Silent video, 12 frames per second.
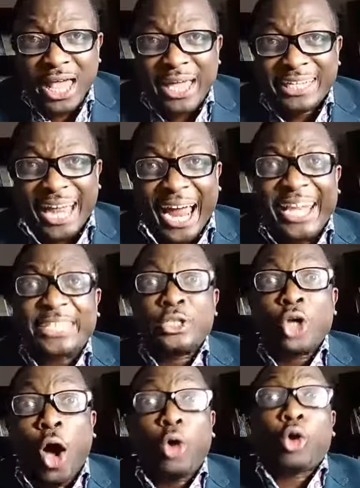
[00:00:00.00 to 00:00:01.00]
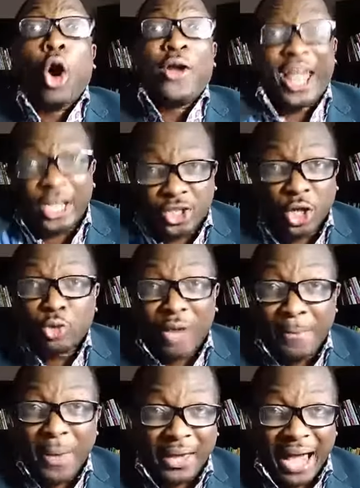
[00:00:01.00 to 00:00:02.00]
There is no correction you
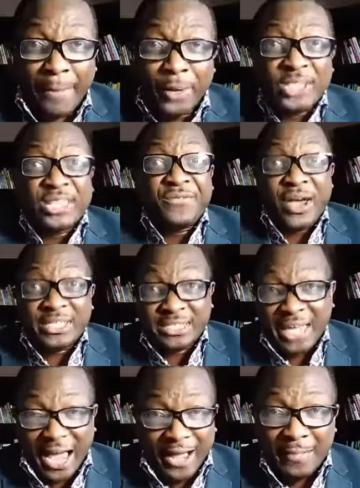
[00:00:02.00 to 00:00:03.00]
can make. I'm not a civil engineer.